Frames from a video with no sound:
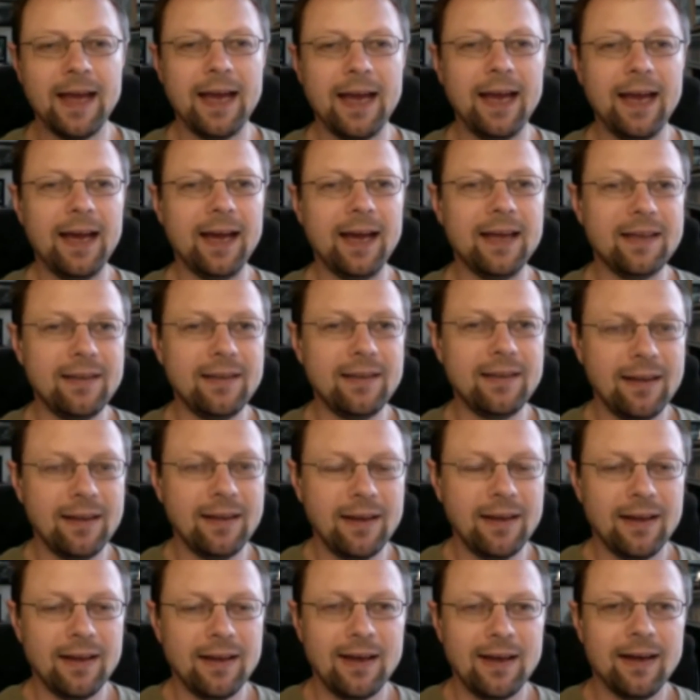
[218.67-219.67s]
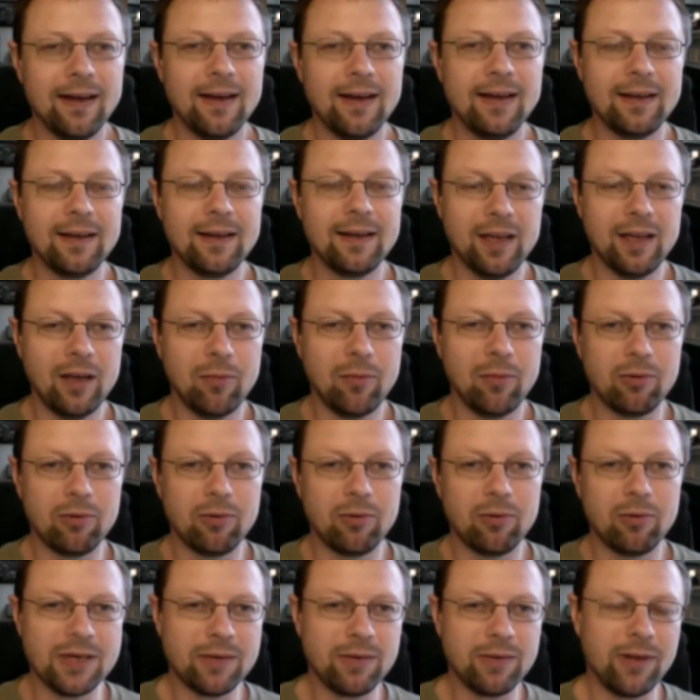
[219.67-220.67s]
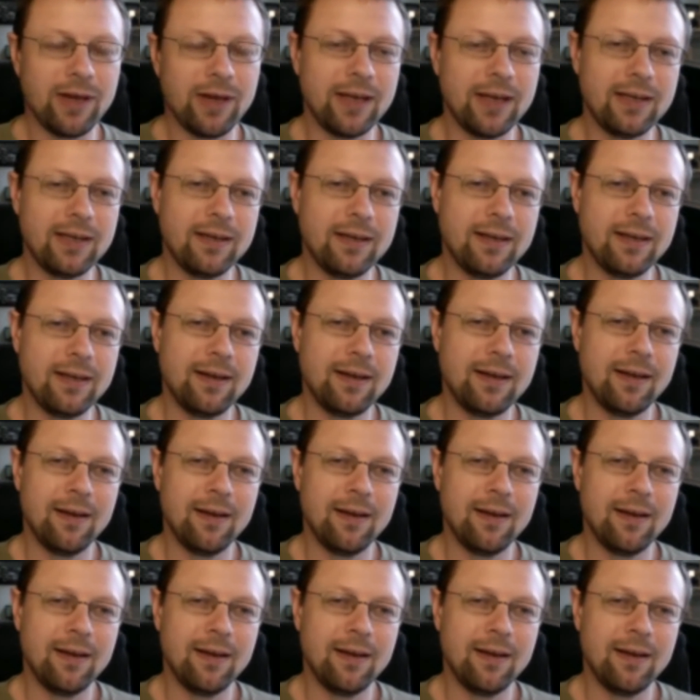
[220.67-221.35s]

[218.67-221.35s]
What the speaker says: and in collaboration with that,